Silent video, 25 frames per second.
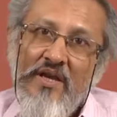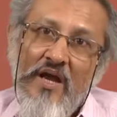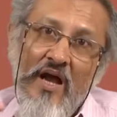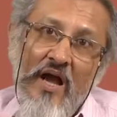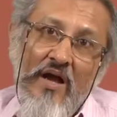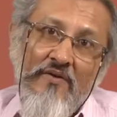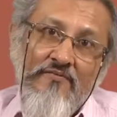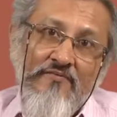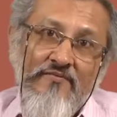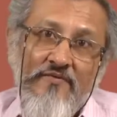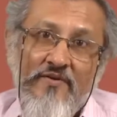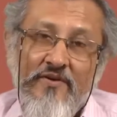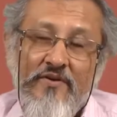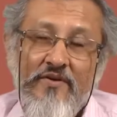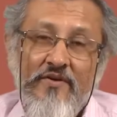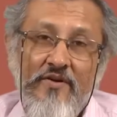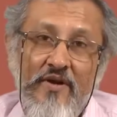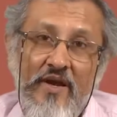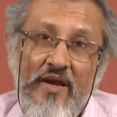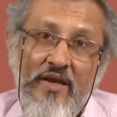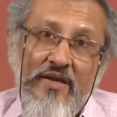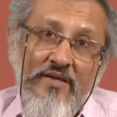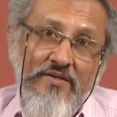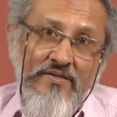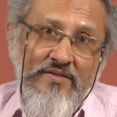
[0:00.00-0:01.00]
he after
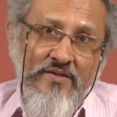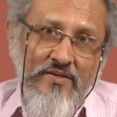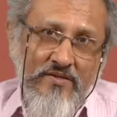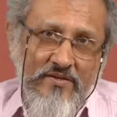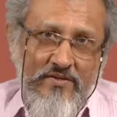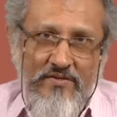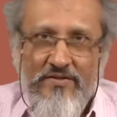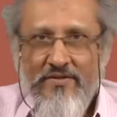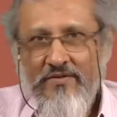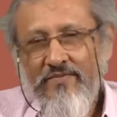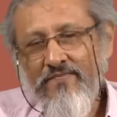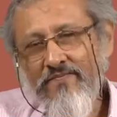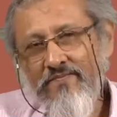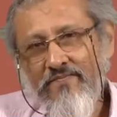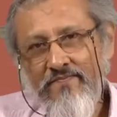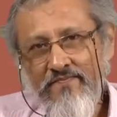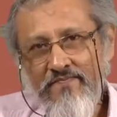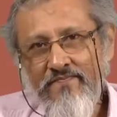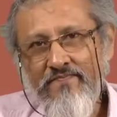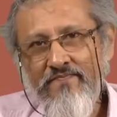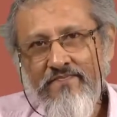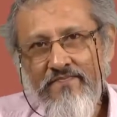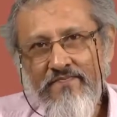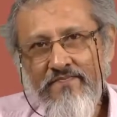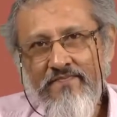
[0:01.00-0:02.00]
cries it.
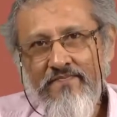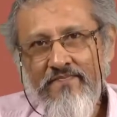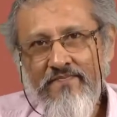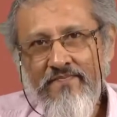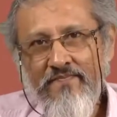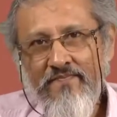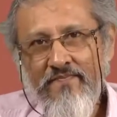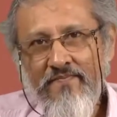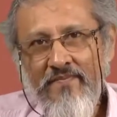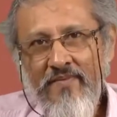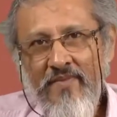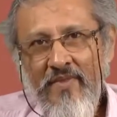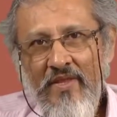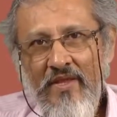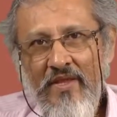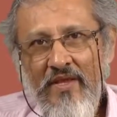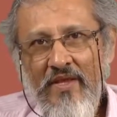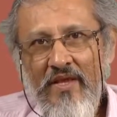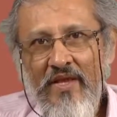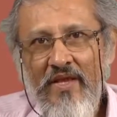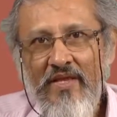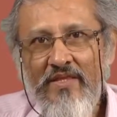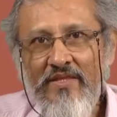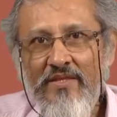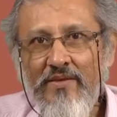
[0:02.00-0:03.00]

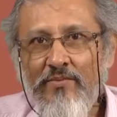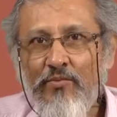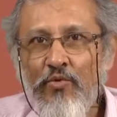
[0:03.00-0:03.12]
And